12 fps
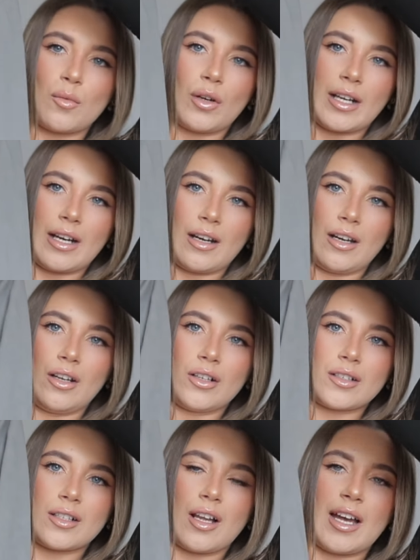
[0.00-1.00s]
what it
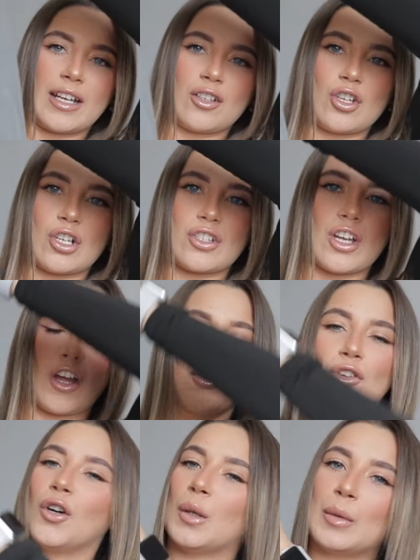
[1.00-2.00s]
looks like. Just a
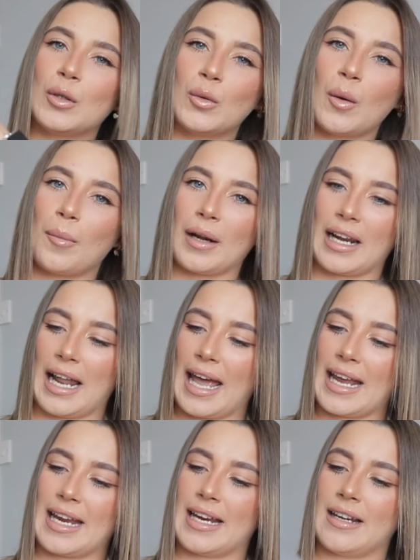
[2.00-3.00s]
normal,
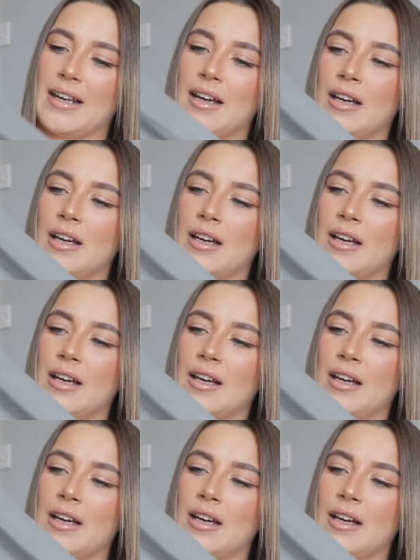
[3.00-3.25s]
plain,